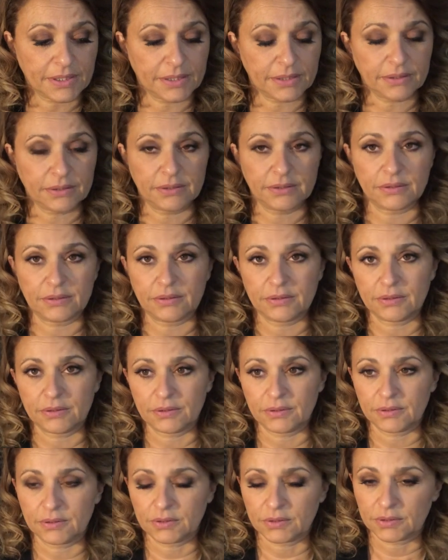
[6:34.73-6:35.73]

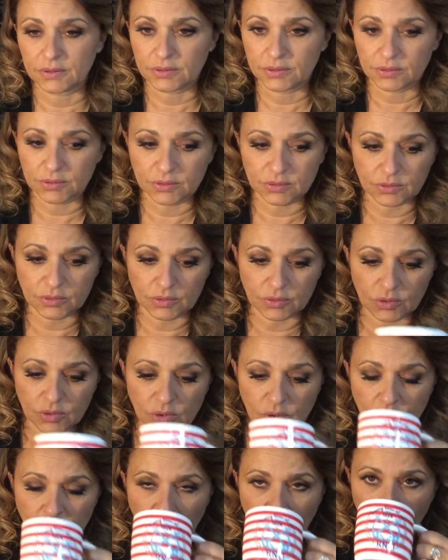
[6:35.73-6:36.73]

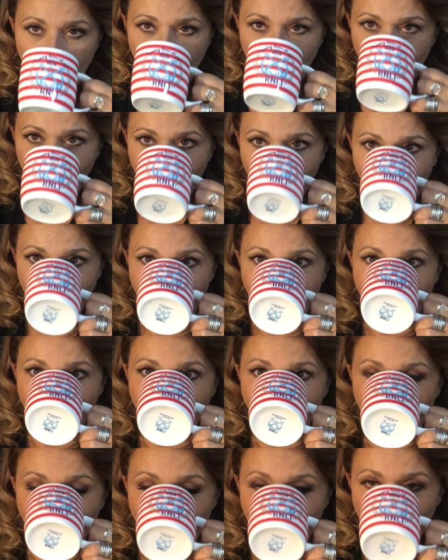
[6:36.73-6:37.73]

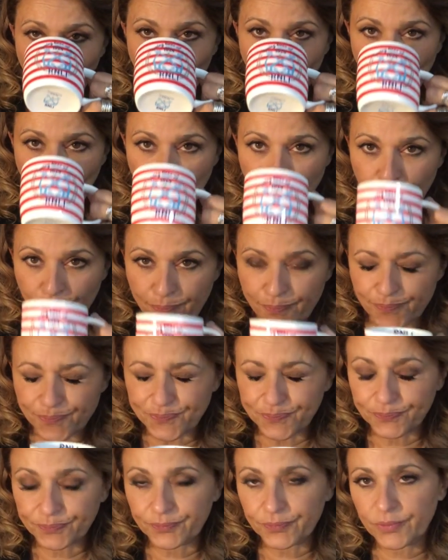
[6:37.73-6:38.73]

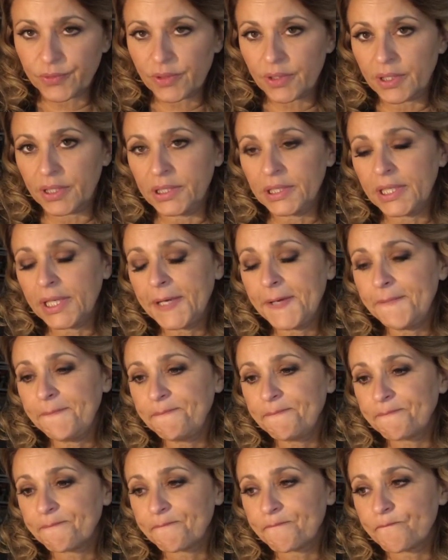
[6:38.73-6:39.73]

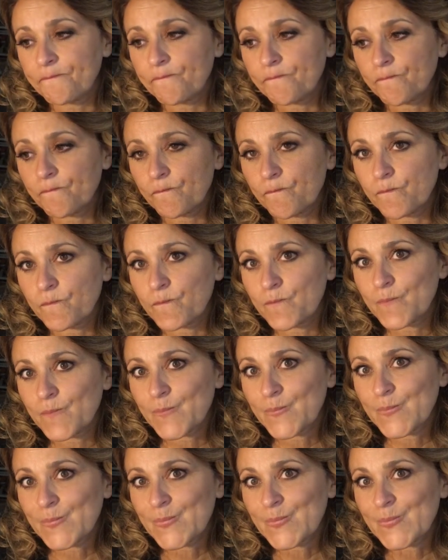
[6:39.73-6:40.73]

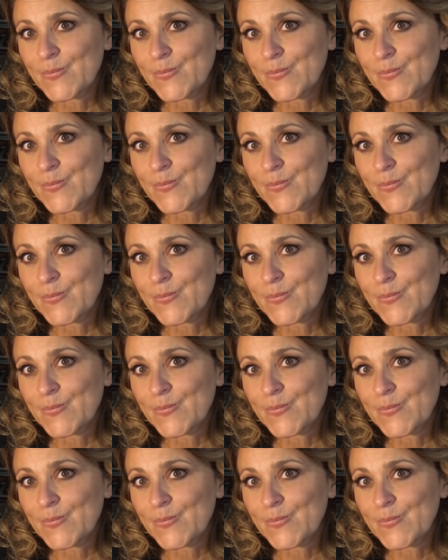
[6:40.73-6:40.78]
The person shown says nothing.